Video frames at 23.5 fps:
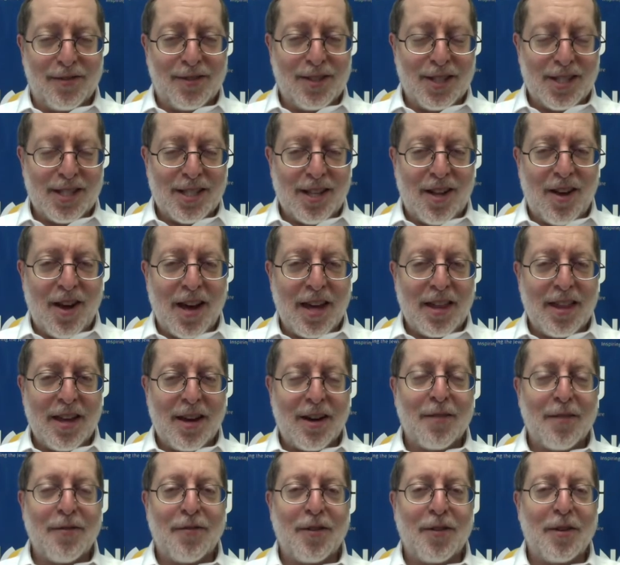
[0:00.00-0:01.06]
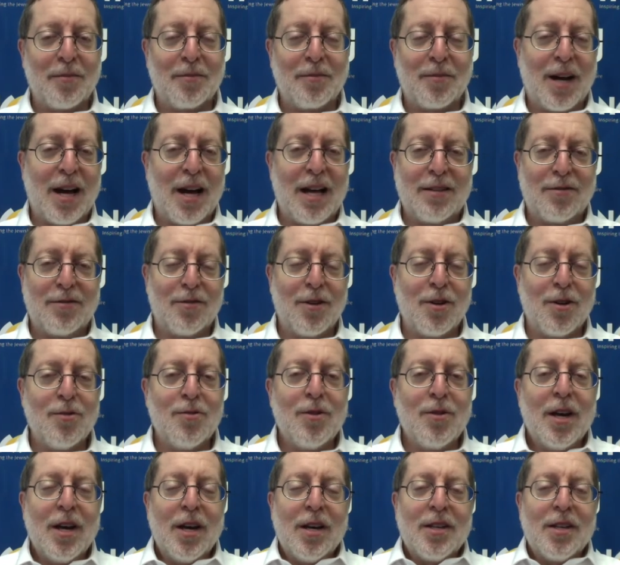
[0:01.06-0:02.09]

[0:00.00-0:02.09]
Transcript: just lying there from, I don't know,